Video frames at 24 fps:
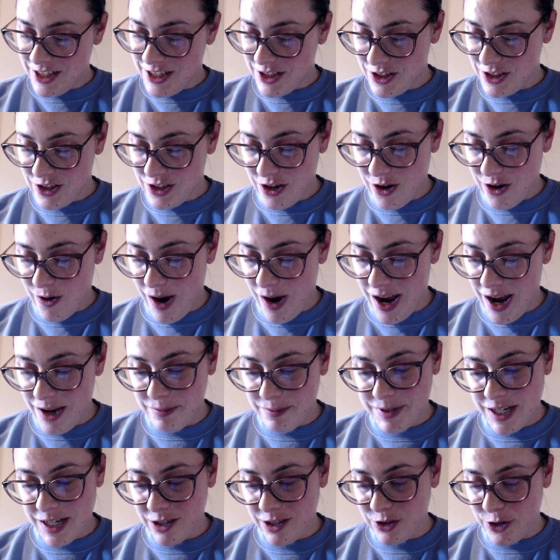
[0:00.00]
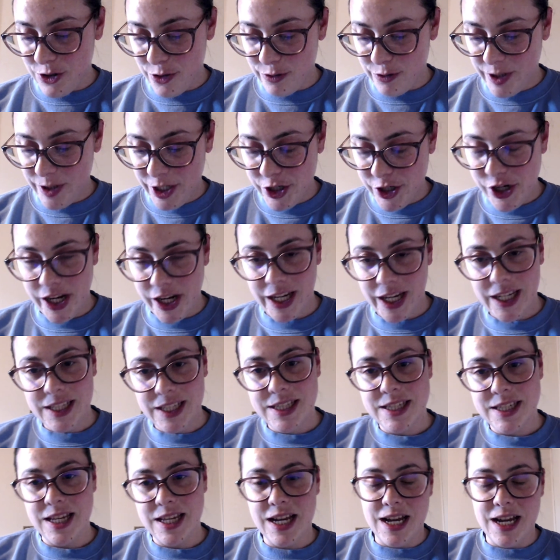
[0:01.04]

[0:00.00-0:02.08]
So I'm down to three shades.